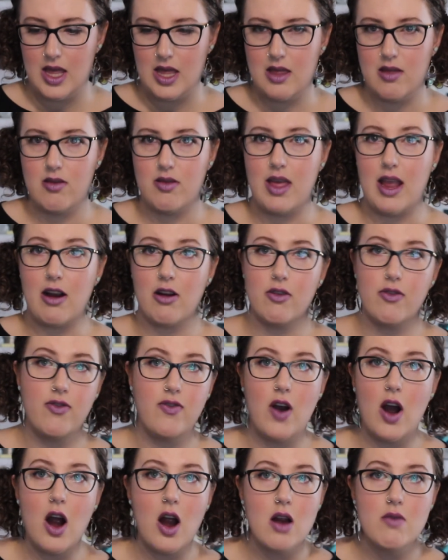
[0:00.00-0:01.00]
their
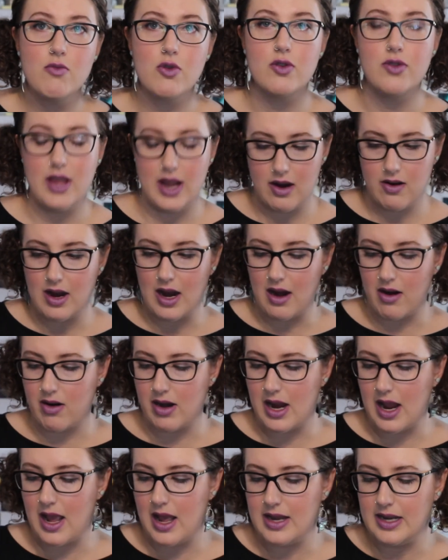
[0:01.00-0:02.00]
farm or their
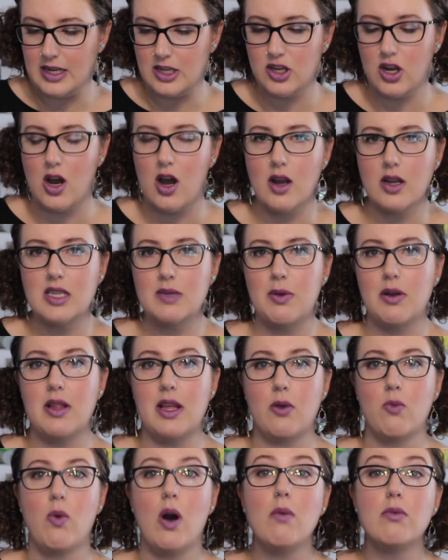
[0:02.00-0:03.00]
area, and it talks about
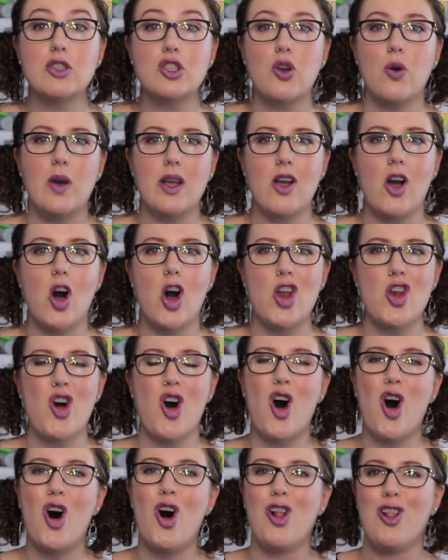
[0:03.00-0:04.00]
like what was going on
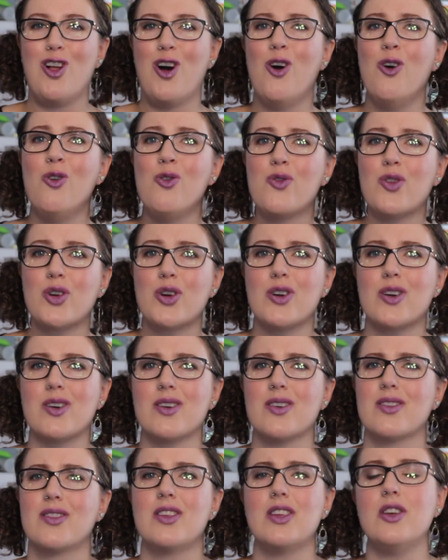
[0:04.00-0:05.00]
all
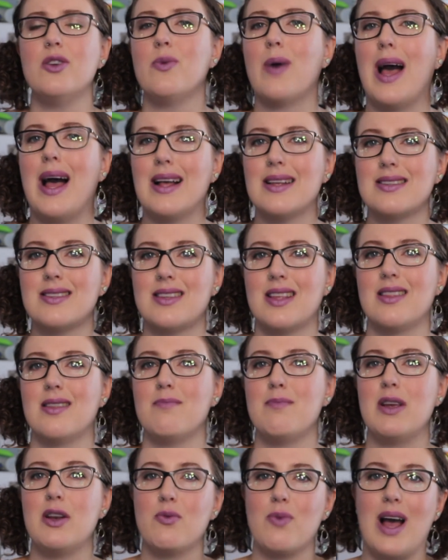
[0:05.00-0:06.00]
over the US and the
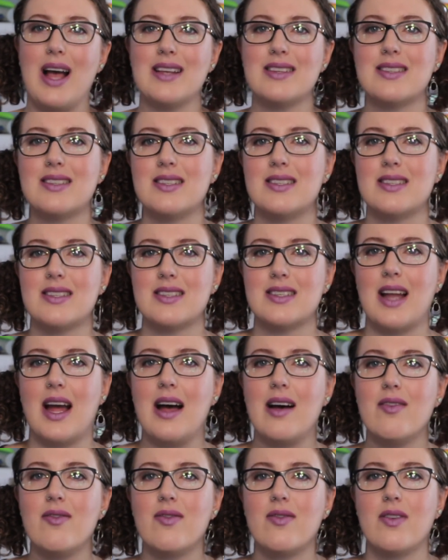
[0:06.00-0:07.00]
Midwest and
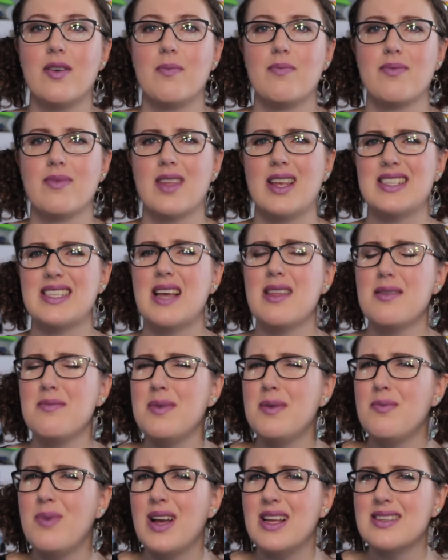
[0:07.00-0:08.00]
stuff. Is that the
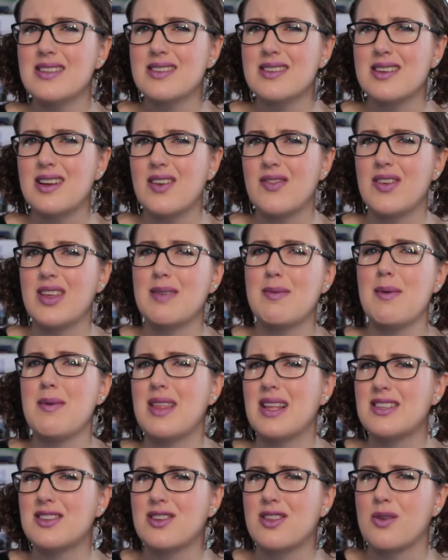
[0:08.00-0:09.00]
Midwest? I feel like maybe
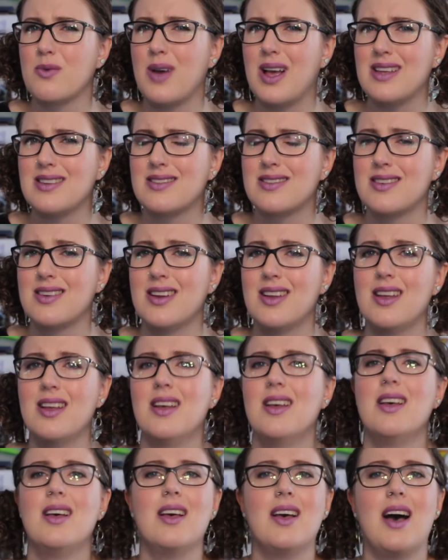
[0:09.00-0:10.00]
that's just the West.
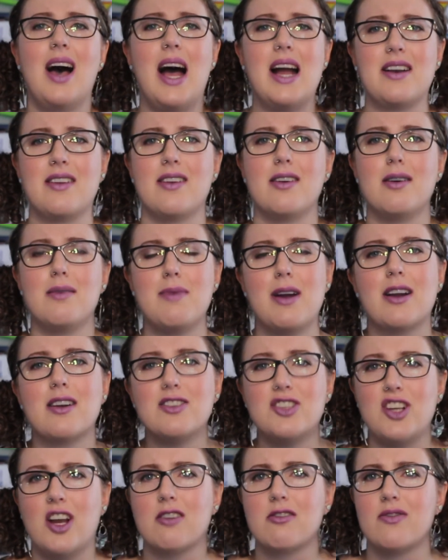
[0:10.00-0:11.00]
I don't know,
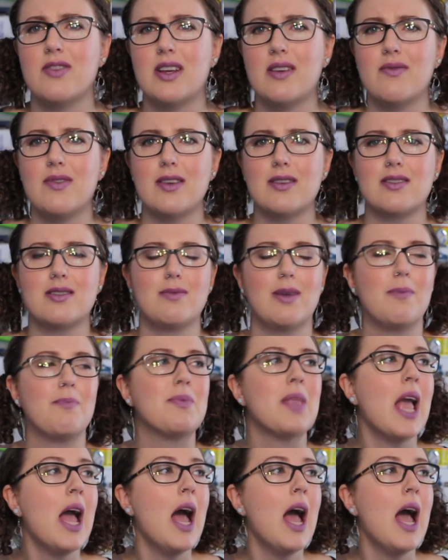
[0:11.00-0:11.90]
American geography confuses me.